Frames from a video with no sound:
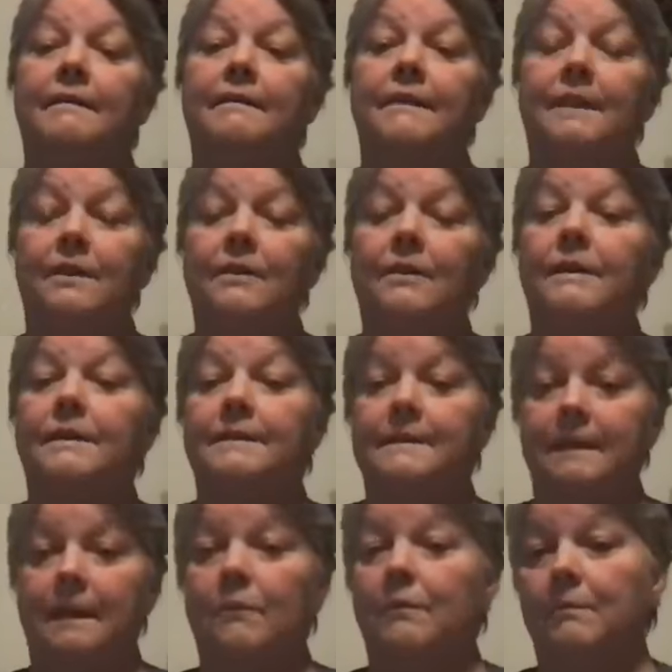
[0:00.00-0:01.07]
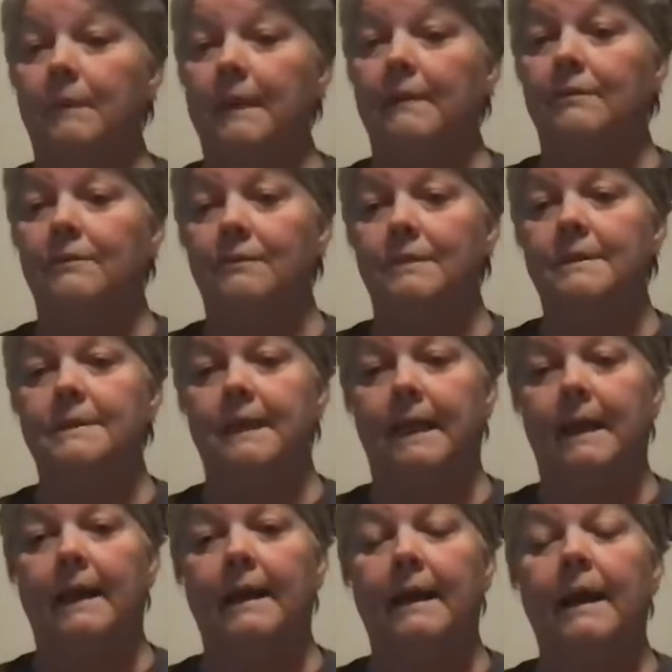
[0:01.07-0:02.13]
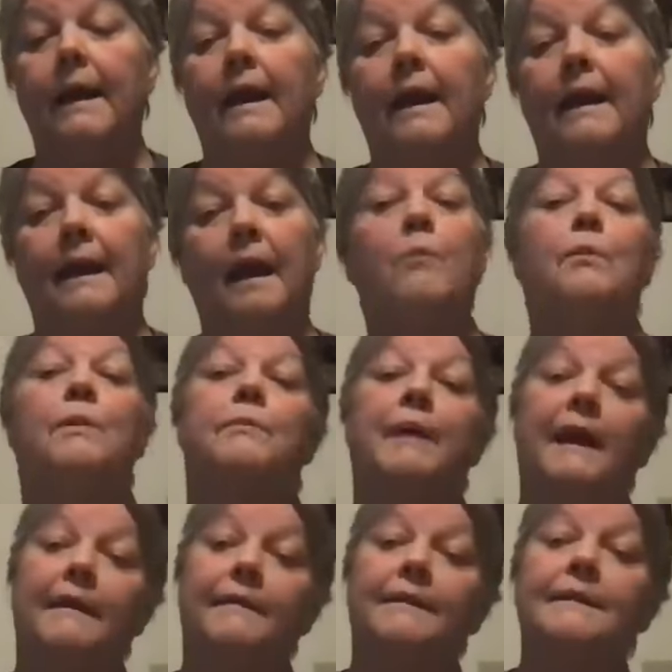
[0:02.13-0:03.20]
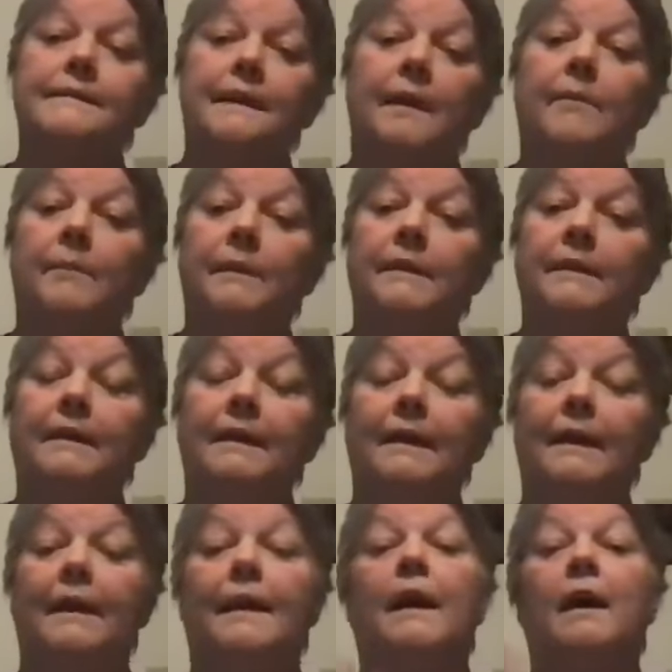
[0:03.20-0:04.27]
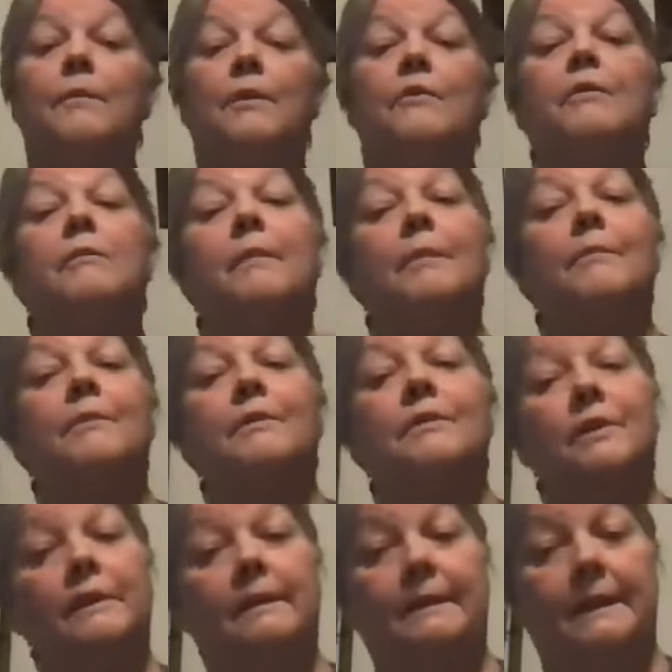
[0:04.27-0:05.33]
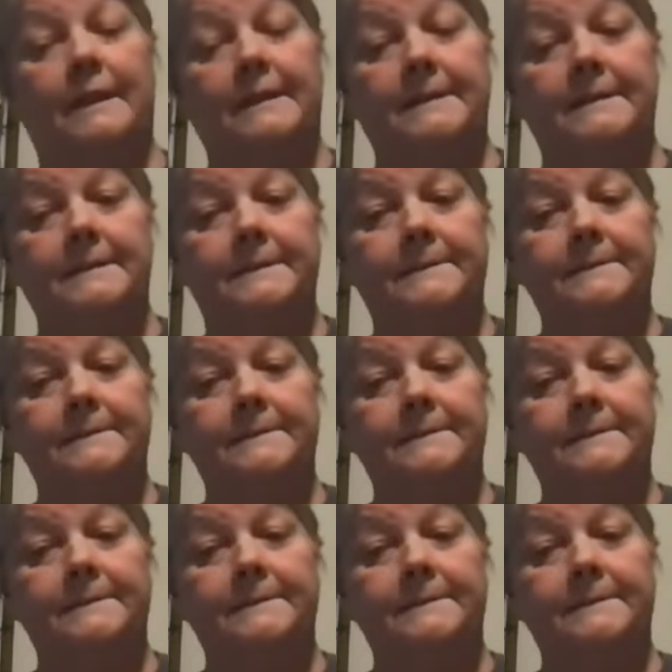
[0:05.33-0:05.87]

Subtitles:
that are going to stay with me through the day and help when bad things happen and help me remember the good things.